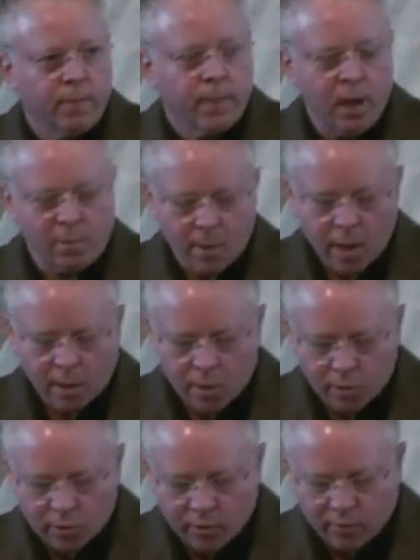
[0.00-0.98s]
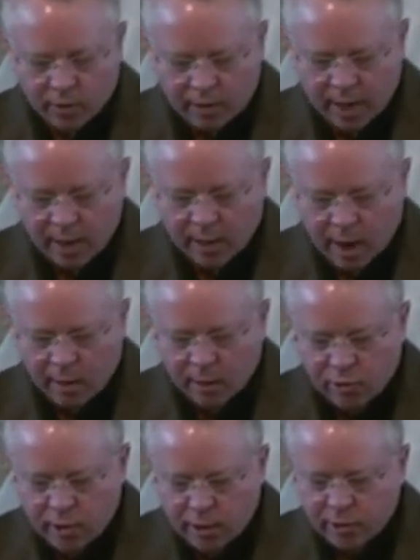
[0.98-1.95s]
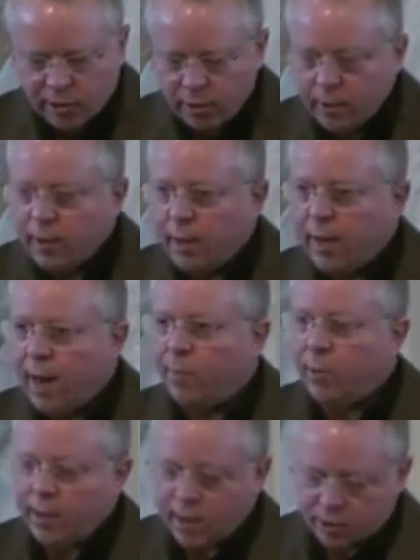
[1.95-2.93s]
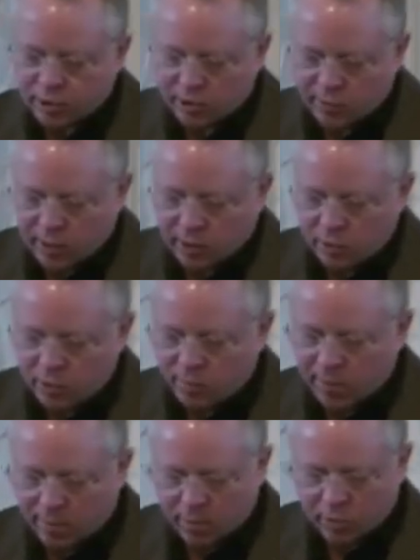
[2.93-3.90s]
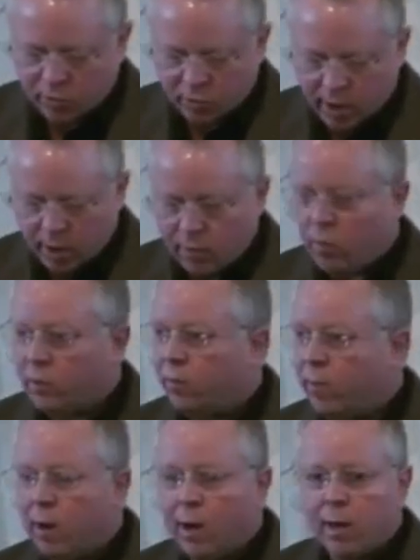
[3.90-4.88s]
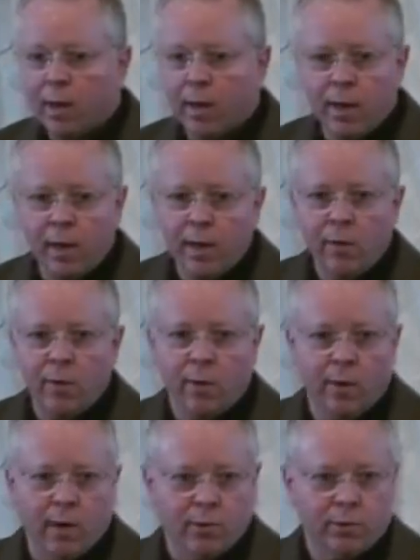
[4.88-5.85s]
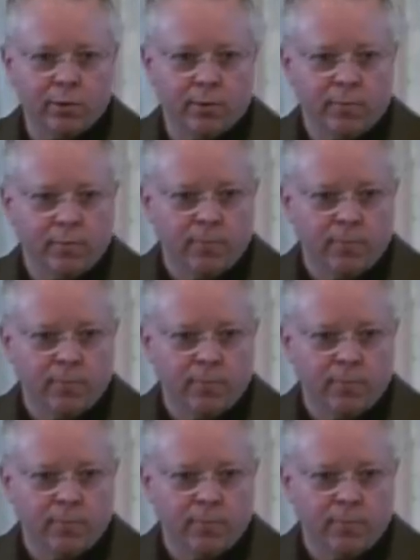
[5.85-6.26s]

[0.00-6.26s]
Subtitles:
that make use of the technologies enabling us to include members throughout North America and anywhere else.